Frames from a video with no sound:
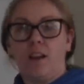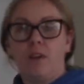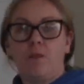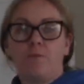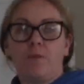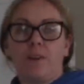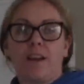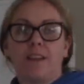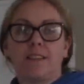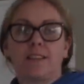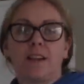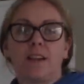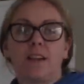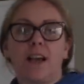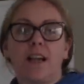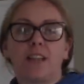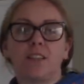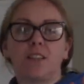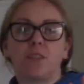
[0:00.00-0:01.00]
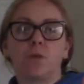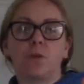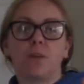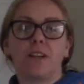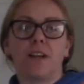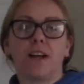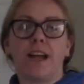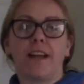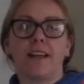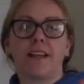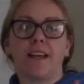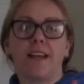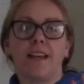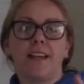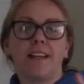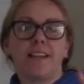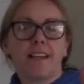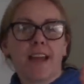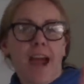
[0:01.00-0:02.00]
because I just want to like
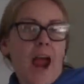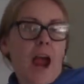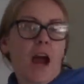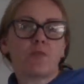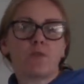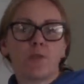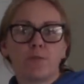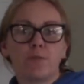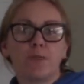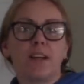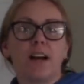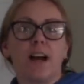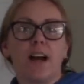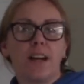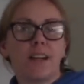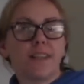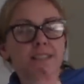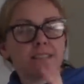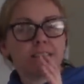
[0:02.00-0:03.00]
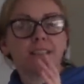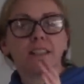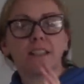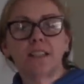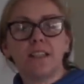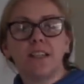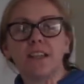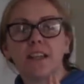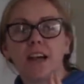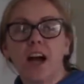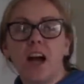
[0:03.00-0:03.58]
caramelize the